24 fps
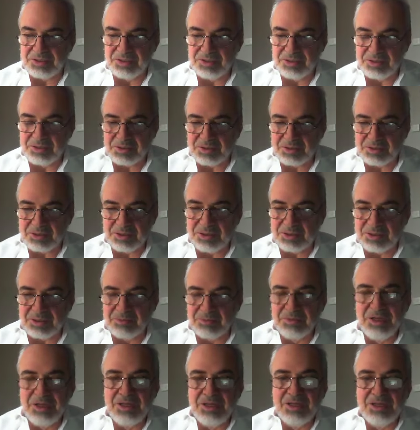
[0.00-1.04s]
in the
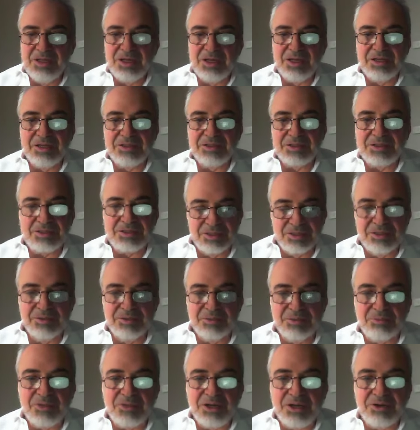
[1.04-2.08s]
system, and still
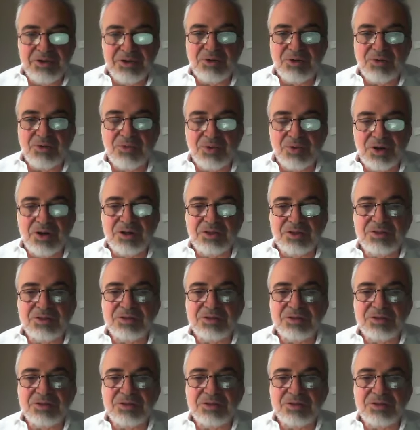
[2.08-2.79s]
it might not work.